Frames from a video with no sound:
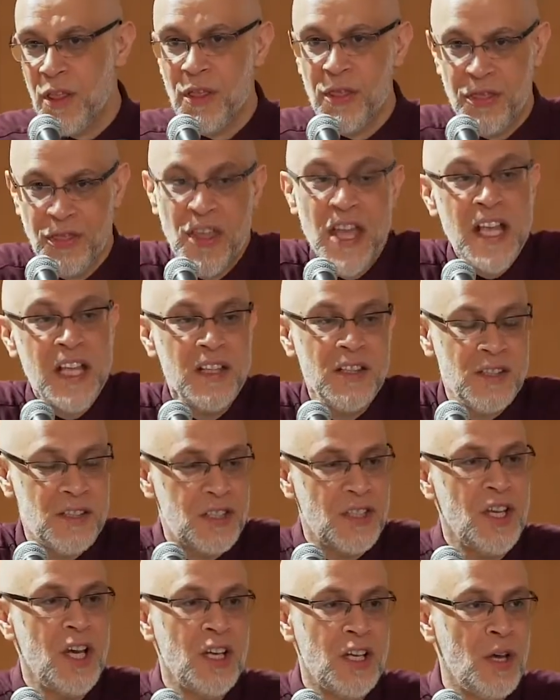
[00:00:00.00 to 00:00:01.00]

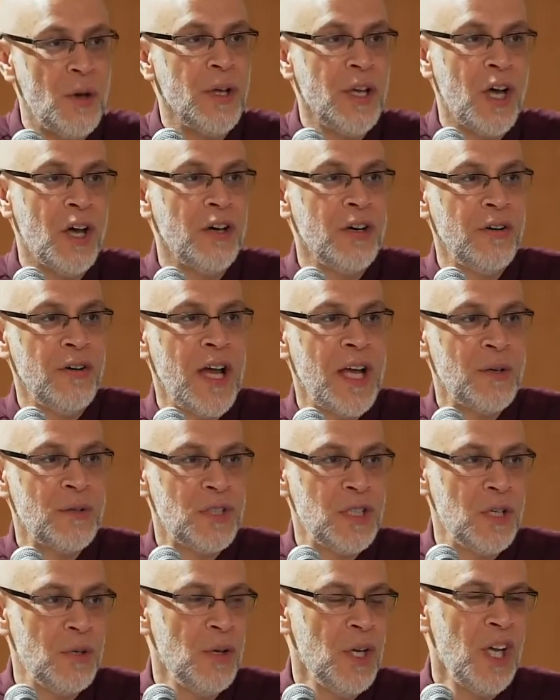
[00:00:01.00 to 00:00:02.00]
things that are going on
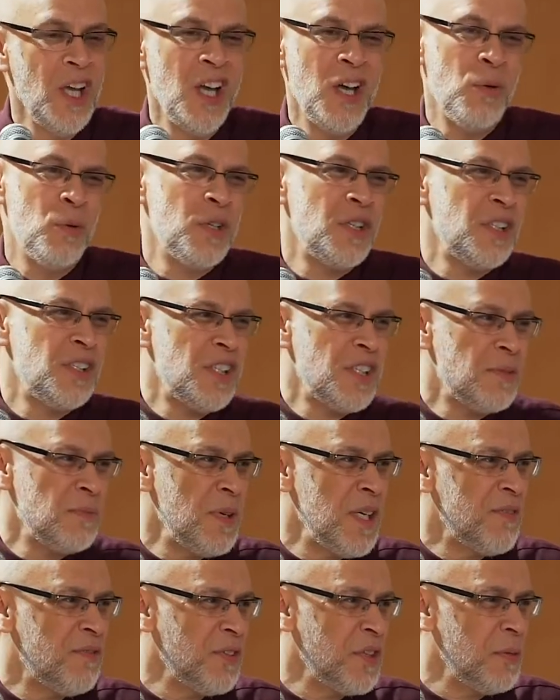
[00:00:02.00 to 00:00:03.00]
around you. What does this
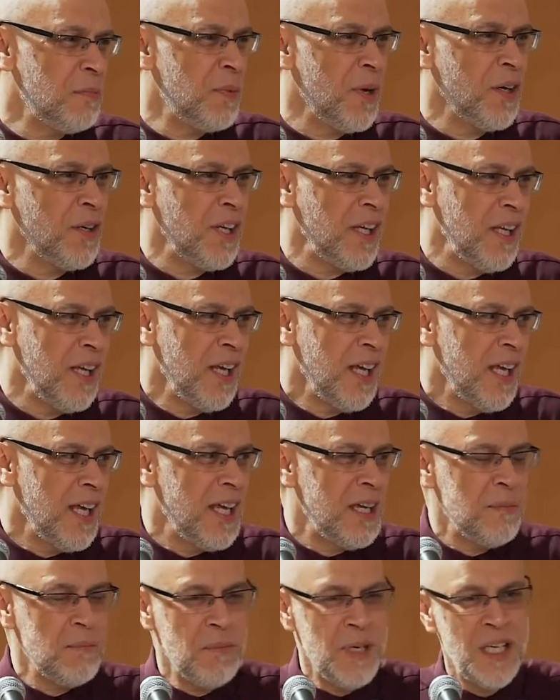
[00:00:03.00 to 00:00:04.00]
mean for the body?
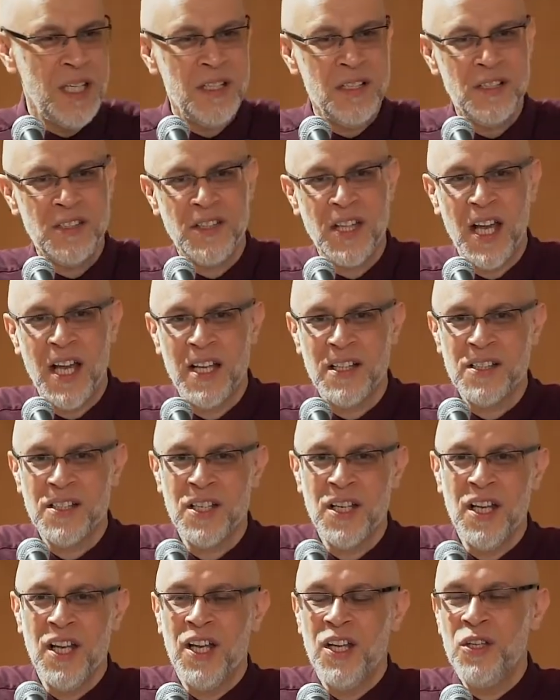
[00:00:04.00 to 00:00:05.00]
It means
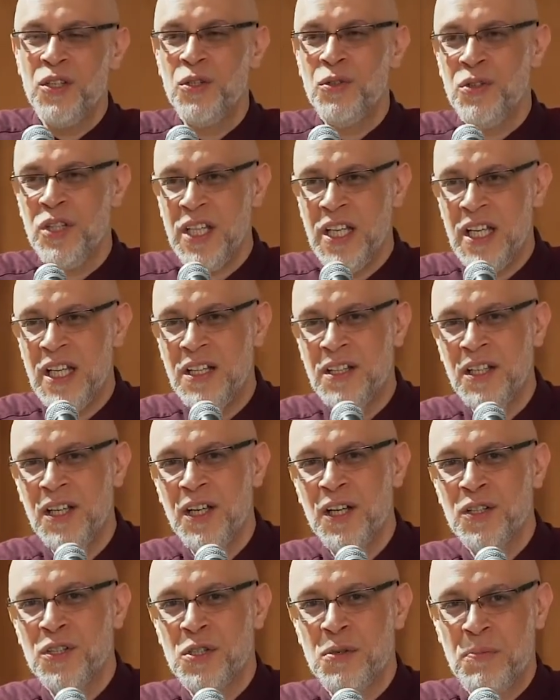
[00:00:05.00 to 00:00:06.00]
that you need
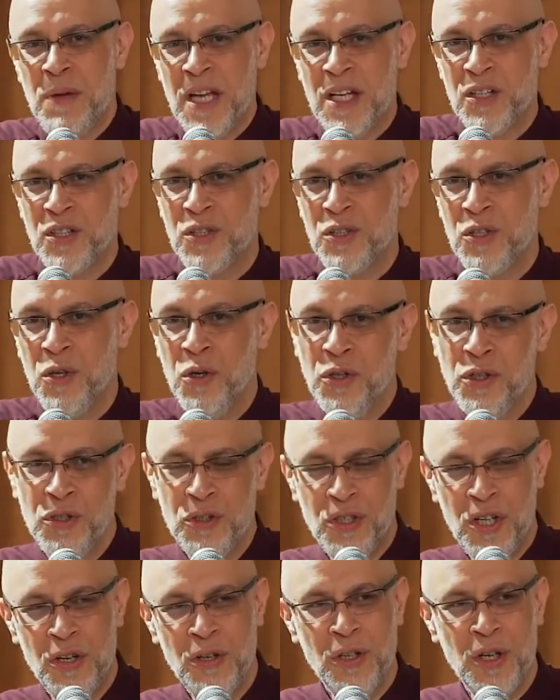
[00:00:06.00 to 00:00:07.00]
to make sure
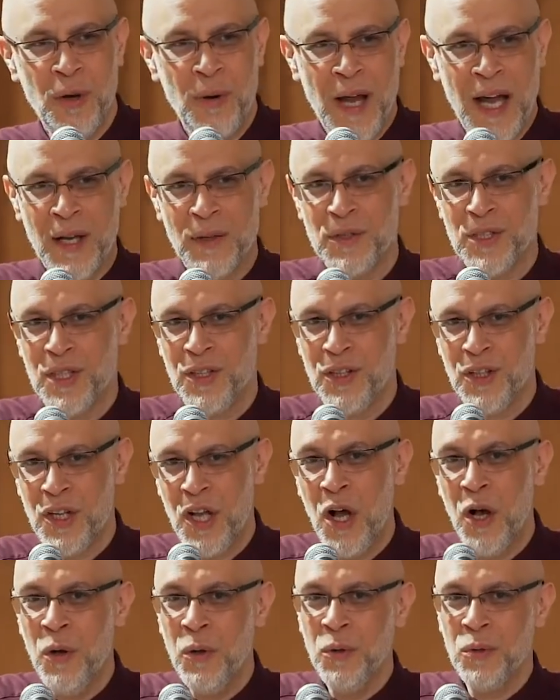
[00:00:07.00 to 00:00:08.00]
you don't go out in the
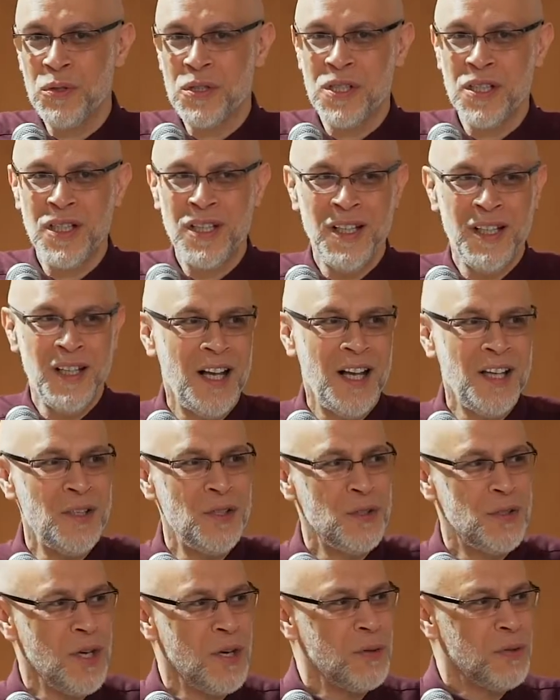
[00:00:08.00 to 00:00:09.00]
cold,
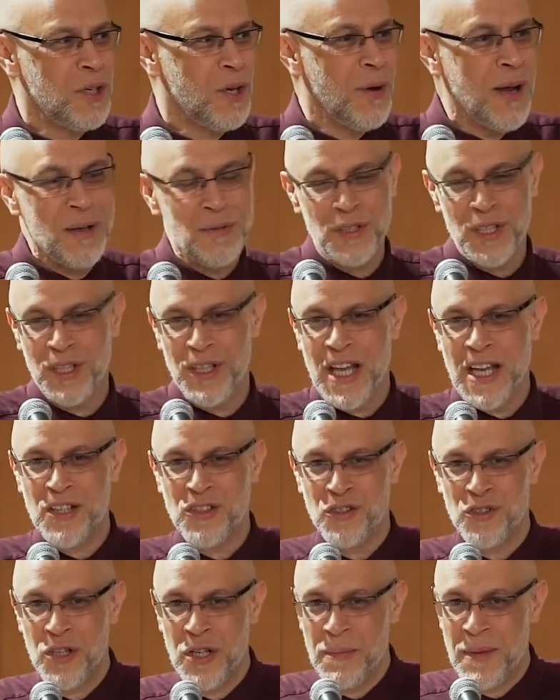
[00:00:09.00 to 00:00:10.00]
you don't go out in the
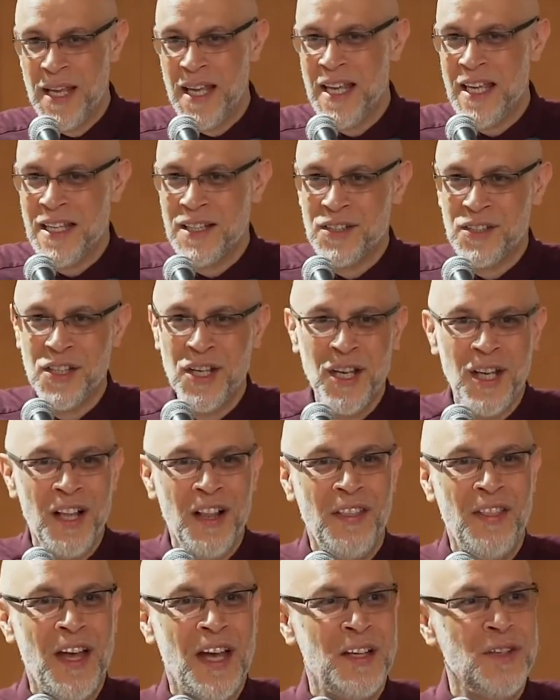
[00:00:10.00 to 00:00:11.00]
extreme heat,
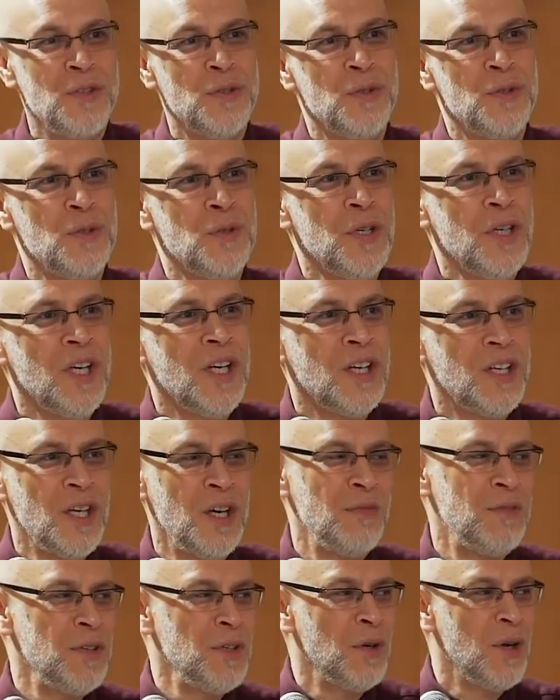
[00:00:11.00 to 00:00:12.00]
that you
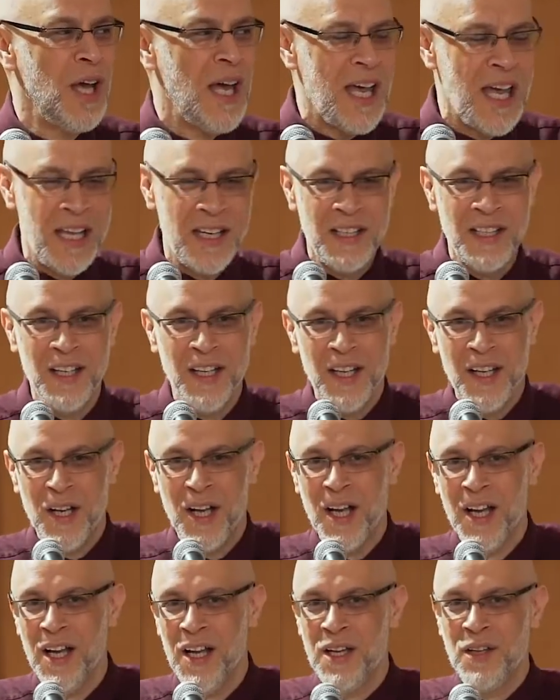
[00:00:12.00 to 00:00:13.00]
cover your head,
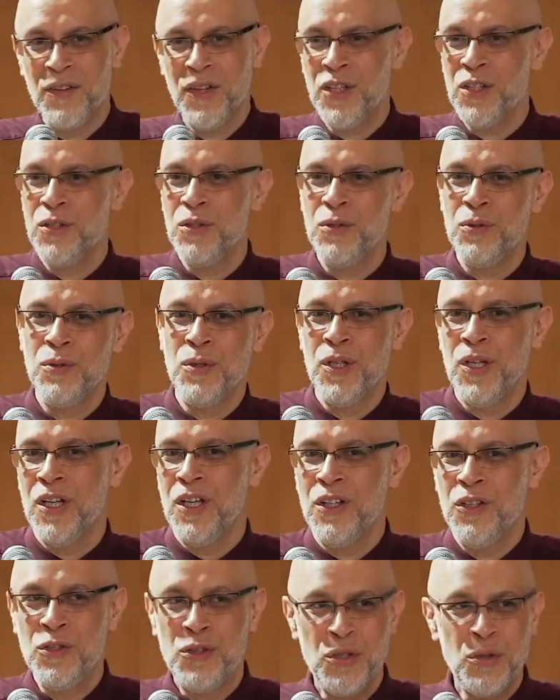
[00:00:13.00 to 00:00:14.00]
that you
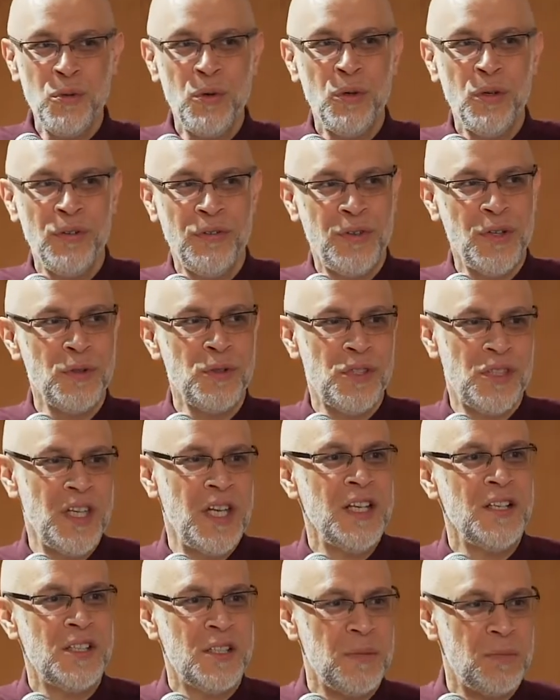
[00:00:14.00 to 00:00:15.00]
do all of those
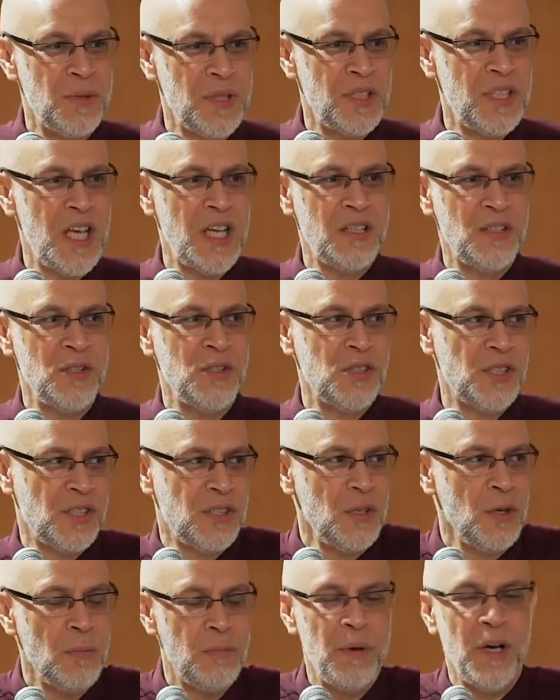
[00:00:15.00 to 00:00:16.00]
things to
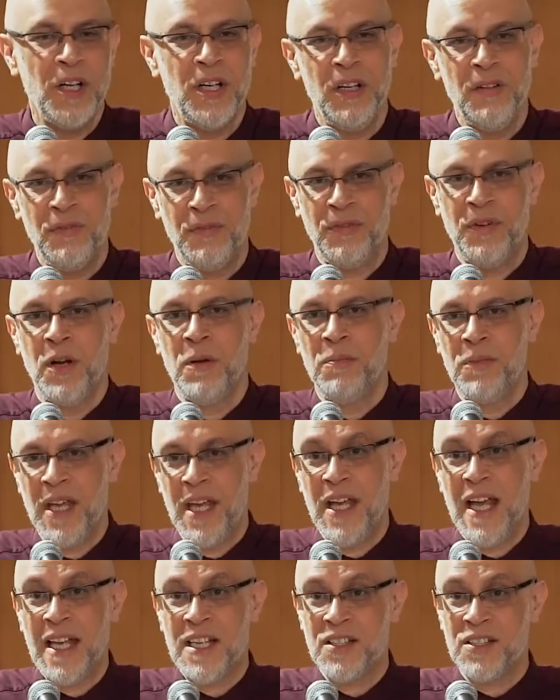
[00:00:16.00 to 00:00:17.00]
protect your body from
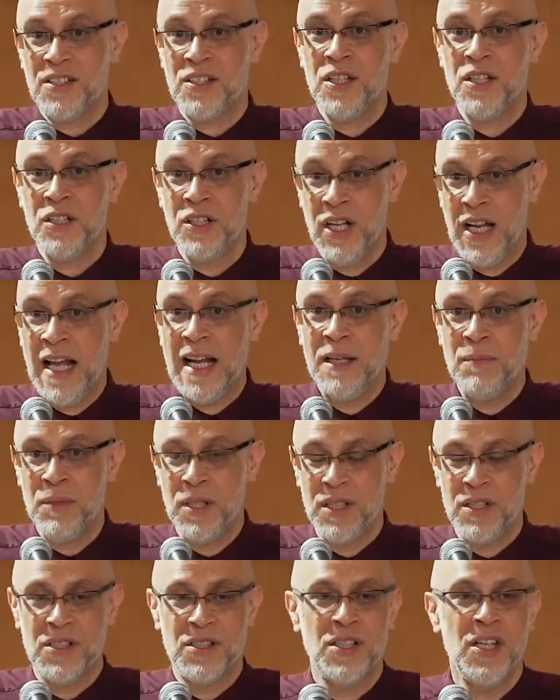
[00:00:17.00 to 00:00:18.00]
the external
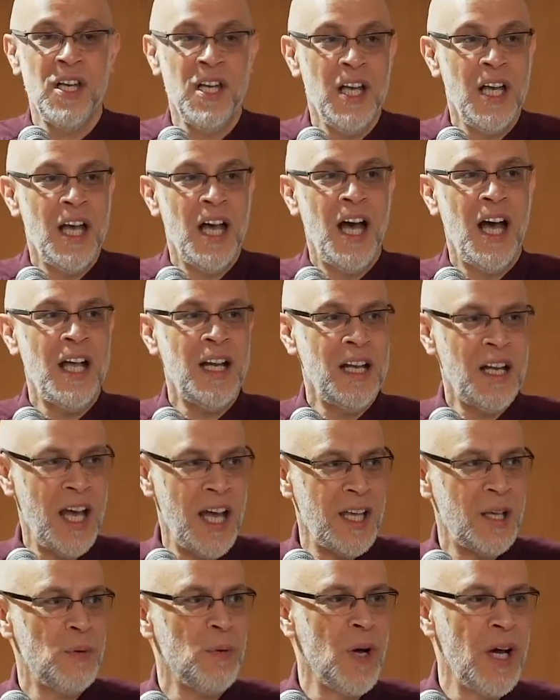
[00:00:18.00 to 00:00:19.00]
elements. And
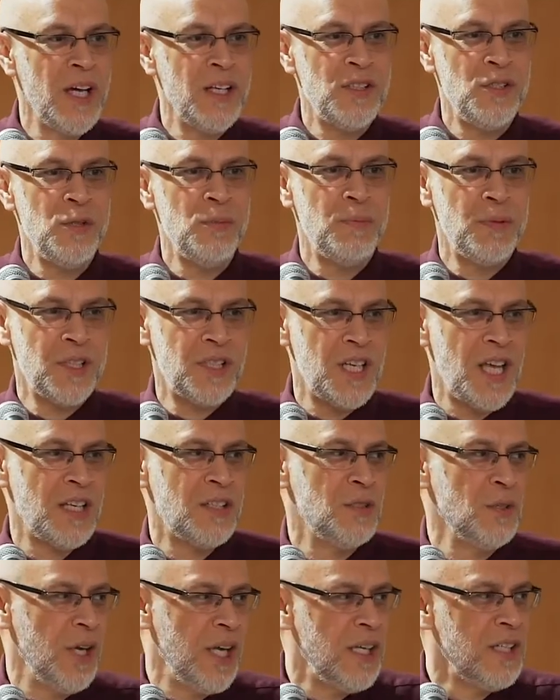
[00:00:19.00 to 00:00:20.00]
likewise, you
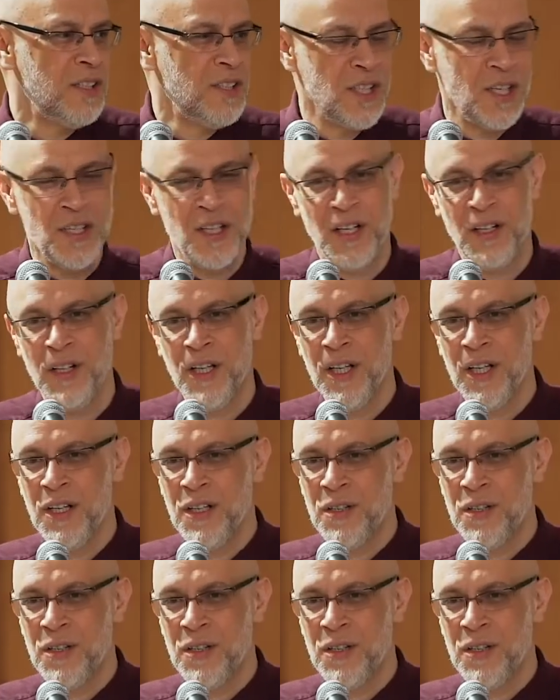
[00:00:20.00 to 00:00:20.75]
protect your internal